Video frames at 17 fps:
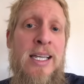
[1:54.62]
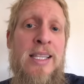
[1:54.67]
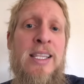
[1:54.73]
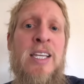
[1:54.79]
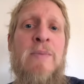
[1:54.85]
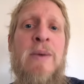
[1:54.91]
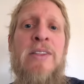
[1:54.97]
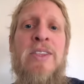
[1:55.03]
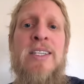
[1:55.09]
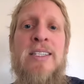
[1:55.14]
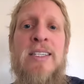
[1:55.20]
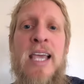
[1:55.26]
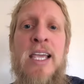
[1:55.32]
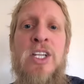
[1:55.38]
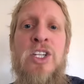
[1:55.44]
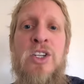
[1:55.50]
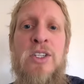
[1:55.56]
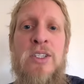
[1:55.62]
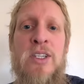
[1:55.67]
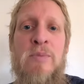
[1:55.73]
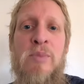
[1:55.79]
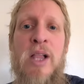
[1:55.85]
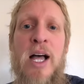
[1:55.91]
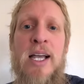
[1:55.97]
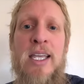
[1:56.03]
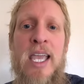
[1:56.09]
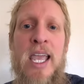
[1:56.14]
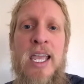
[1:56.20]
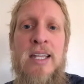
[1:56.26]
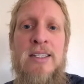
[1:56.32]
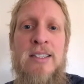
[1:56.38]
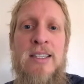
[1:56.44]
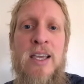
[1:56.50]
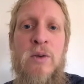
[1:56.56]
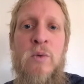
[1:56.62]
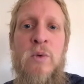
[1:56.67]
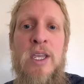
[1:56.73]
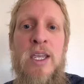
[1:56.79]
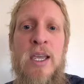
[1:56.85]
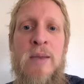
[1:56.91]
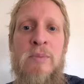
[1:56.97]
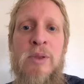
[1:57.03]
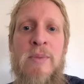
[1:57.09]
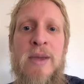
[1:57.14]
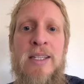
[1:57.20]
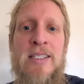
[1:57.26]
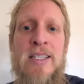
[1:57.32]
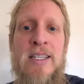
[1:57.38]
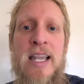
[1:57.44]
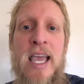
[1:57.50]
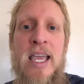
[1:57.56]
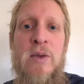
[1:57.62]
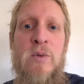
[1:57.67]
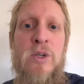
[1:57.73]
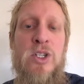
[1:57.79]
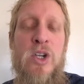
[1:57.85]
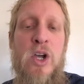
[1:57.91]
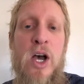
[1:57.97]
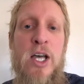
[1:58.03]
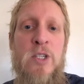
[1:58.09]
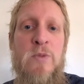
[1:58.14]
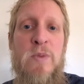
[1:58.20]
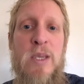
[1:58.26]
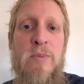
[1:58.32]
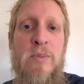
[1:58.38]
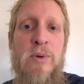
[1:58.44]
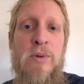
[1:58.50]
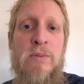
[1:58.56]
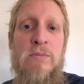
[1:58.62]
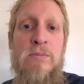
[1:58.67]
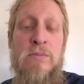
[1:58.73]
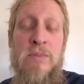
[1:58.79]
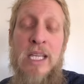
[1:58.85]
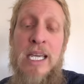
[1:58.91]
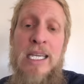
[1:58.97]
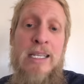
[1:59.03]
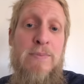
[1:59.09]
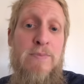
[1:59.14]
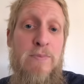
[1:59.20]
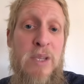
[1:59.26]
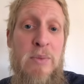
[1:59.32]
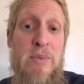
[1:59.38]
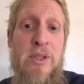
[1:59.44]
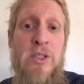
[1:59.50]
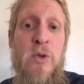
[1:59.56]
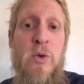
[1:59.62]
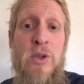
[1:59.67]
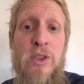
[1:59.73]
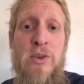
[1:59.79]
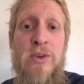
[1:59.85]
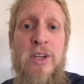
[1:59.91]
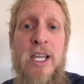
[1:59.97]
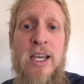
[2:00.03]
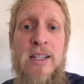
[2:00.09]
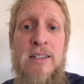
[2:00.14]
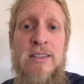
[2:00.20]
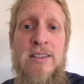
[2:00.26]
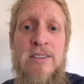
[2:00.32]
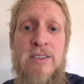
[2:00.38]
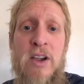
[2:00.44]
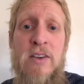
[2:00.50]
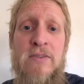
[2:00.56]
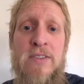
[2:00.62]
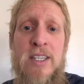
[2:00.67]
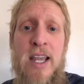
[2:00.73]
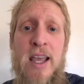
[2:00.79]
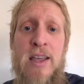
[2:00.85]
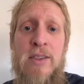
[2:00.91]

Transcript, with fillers: And think about the sanctions and blockades that we implement today, which cause people, like people in North Korea, to starve to